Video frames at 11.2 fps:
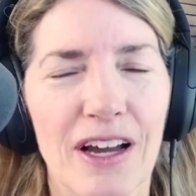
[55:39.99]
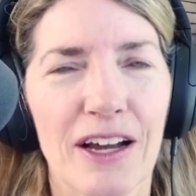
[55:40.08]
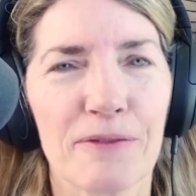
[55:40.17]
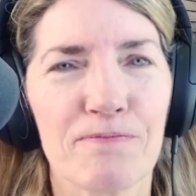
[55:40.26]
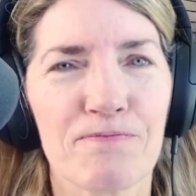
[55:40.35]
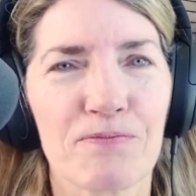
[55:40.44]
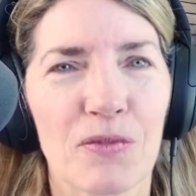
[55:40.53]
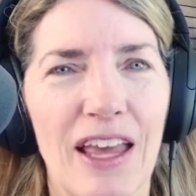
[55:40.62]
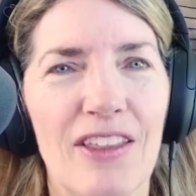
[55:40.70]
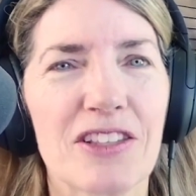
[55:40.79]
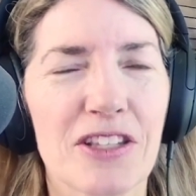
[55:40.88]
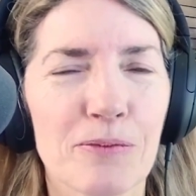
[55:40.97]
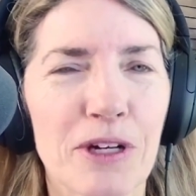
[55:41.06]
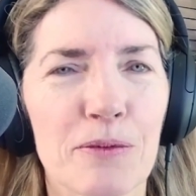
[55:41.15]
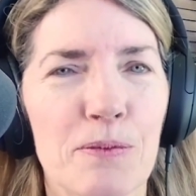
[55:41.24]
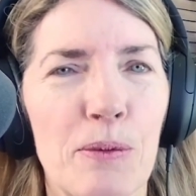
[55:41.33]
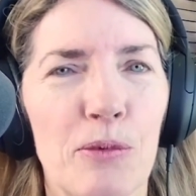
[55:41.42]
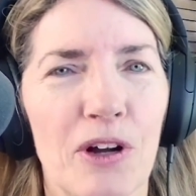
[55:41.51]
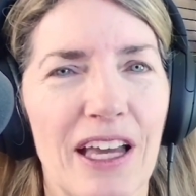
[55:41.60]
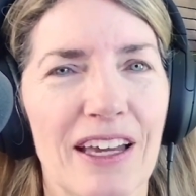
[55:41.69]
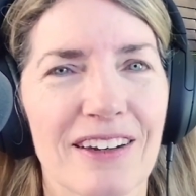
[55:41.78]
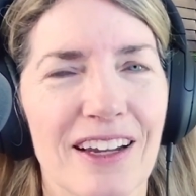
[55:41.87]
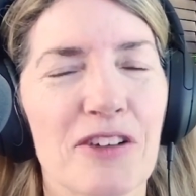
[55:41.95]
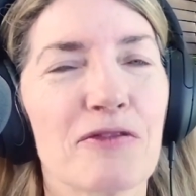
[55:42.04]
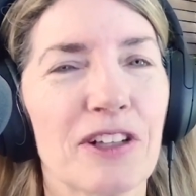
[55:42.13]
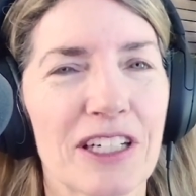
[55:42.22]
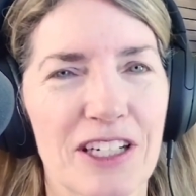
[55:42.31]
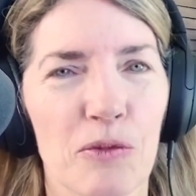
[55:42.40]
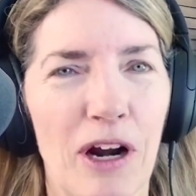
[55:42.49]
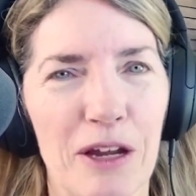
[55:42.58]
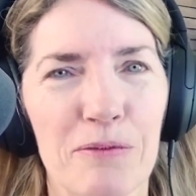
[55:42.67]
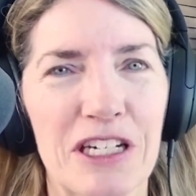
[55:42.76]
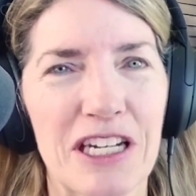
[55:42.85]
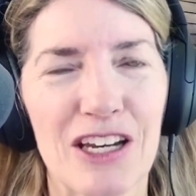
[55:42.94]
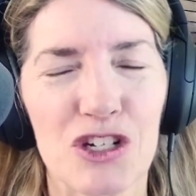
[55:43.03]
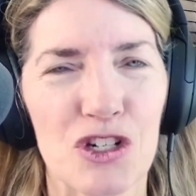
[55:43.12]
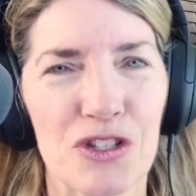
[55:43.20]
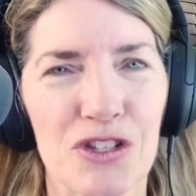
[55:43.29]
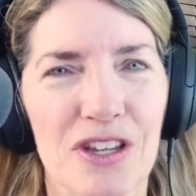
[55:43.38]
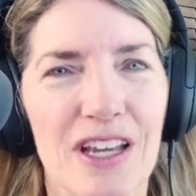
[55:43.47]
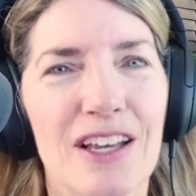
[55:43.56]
And then sometimes people get conflicting recommendations.